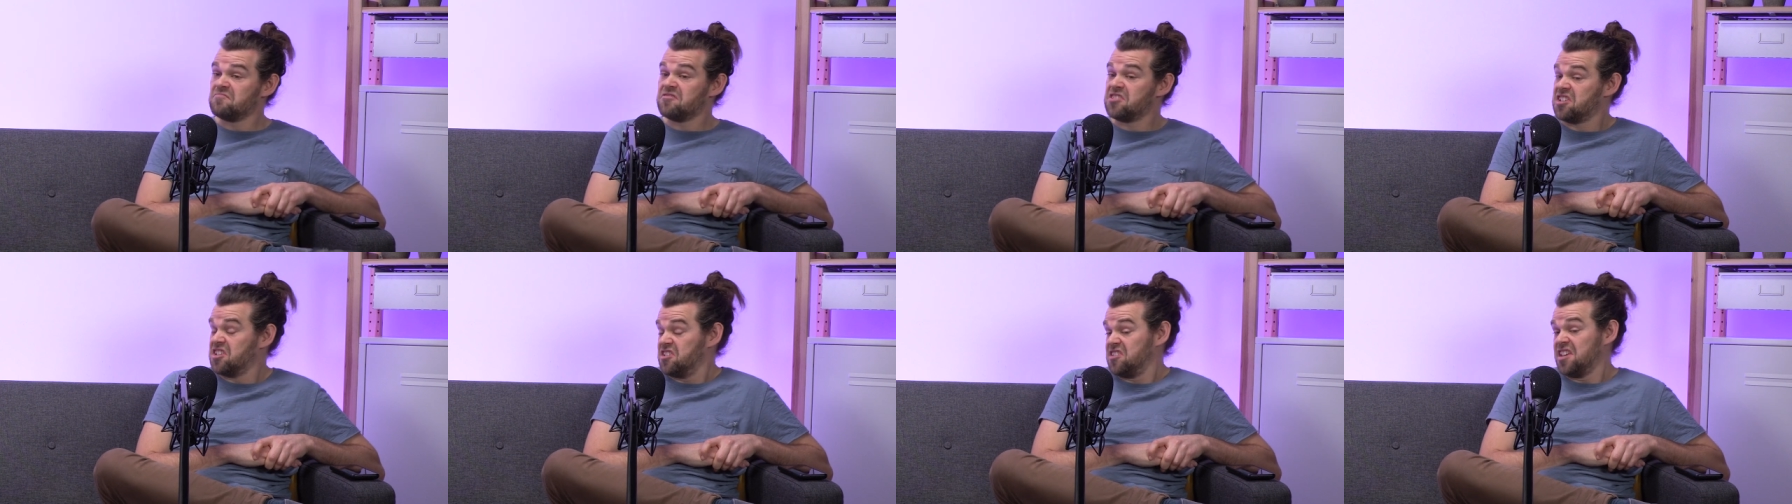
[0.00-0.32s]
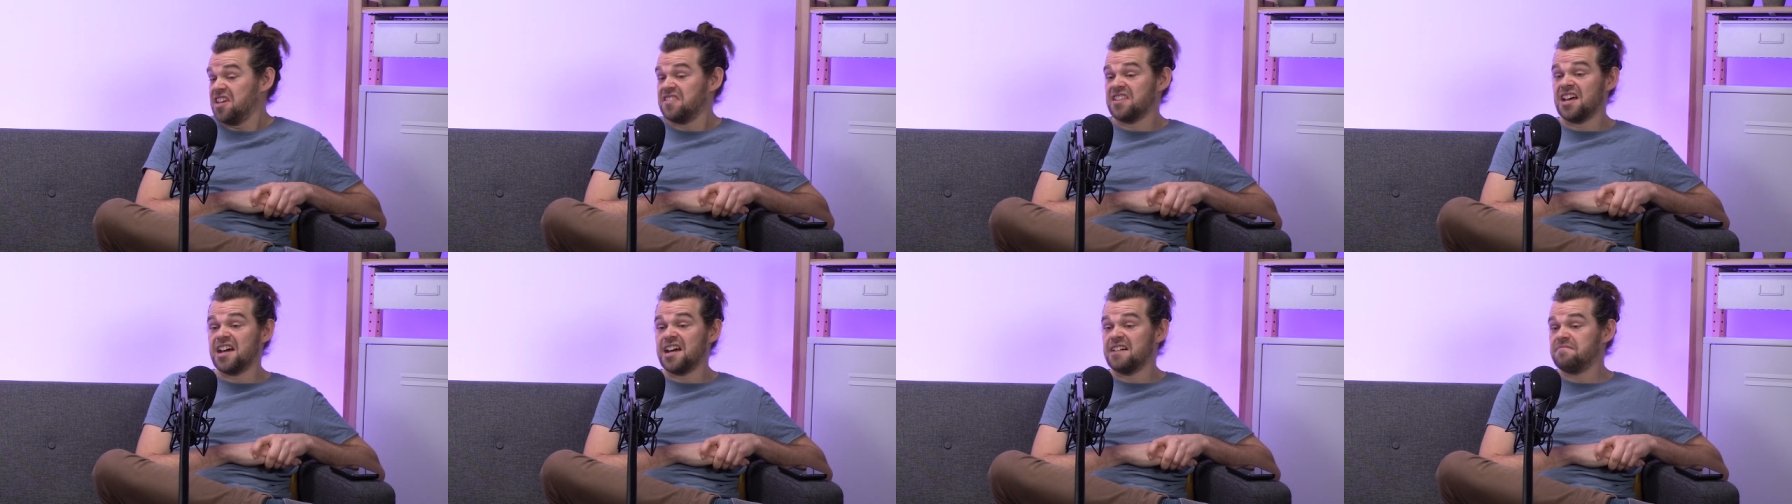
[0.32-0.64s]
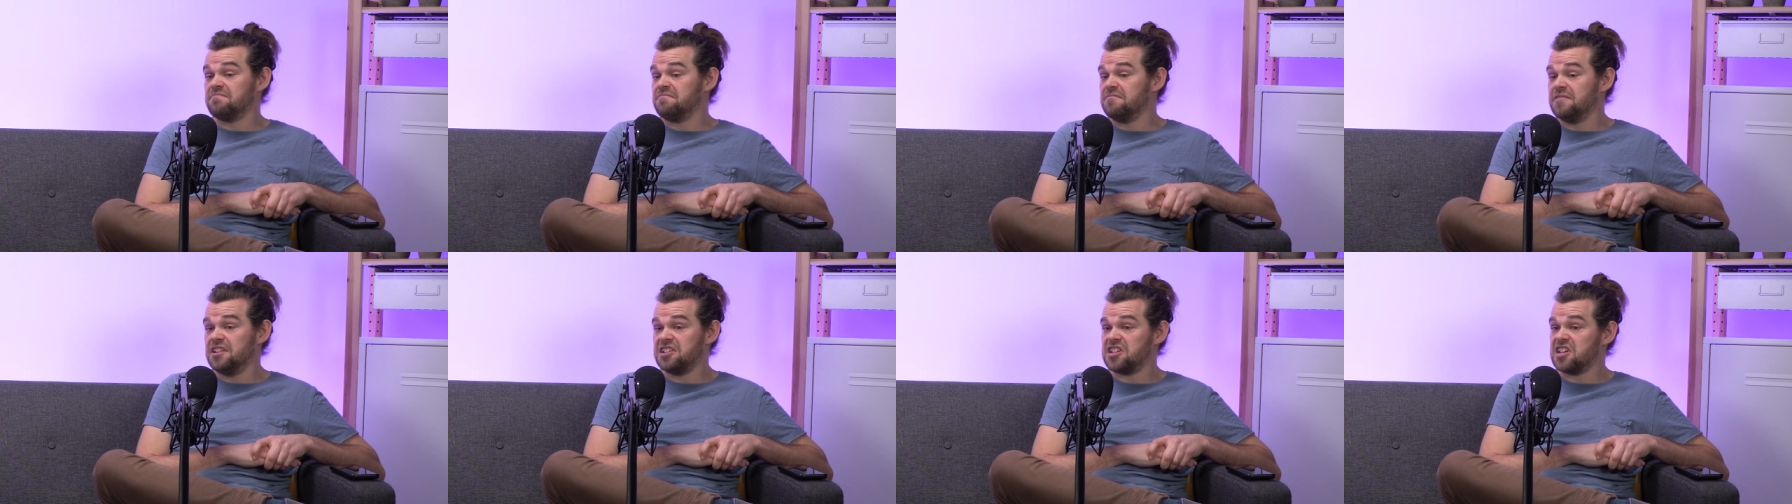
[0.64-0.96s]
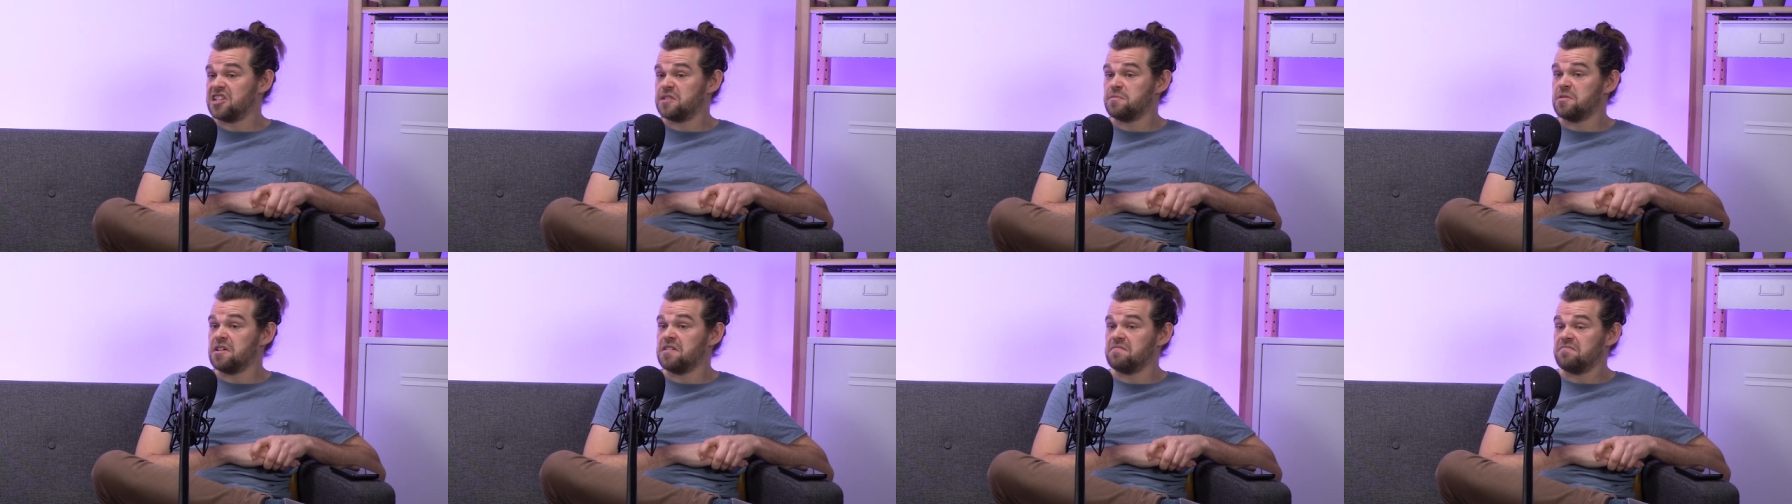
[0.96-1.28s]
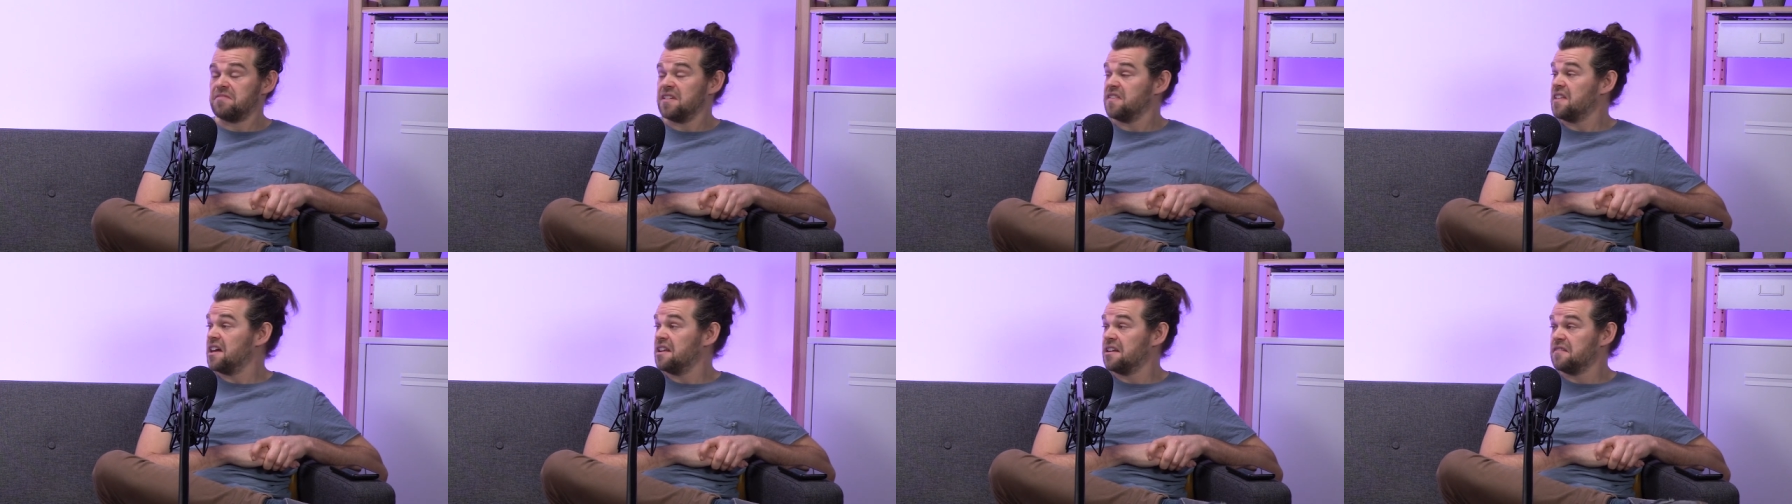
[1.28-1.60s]
Just think they're legitimate.
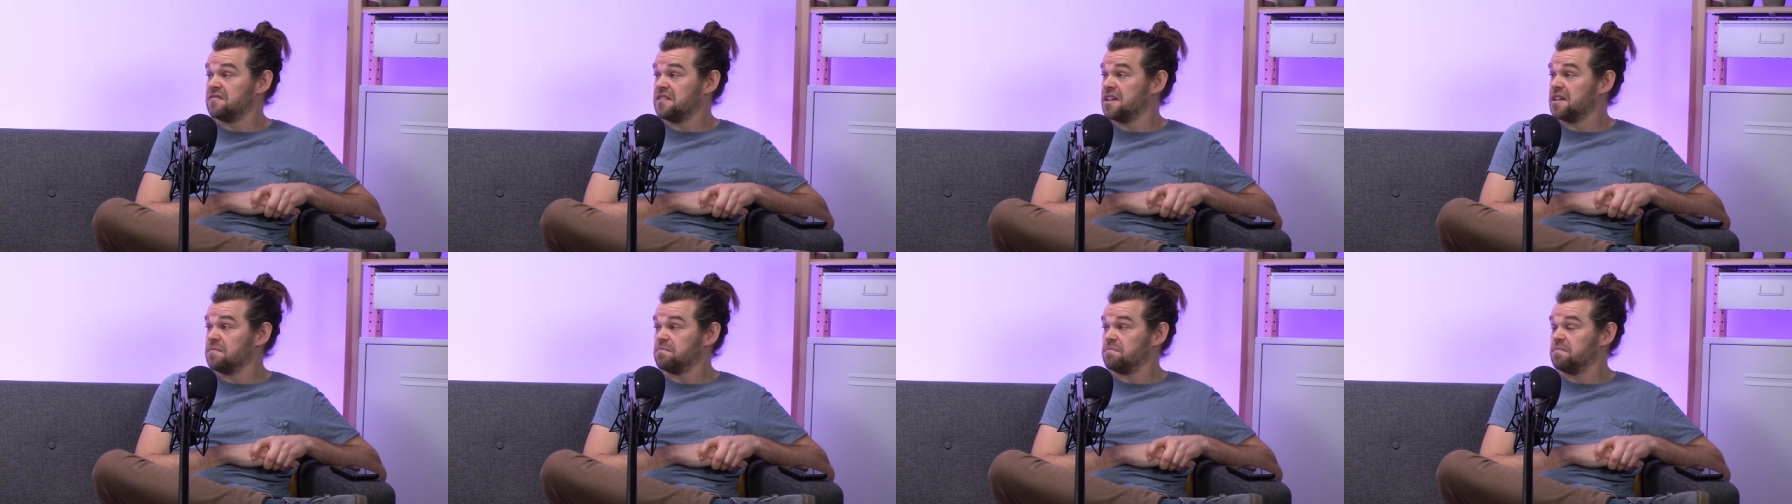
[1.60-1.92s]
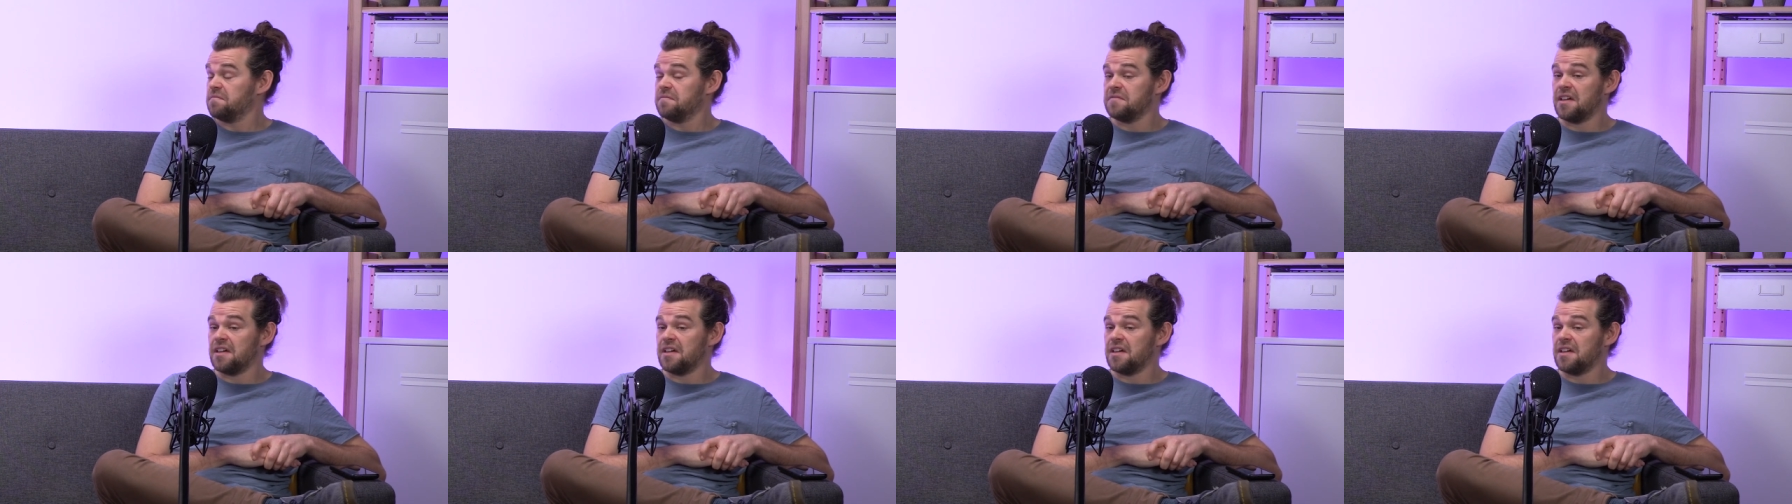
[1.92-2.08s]
Think they're lovely.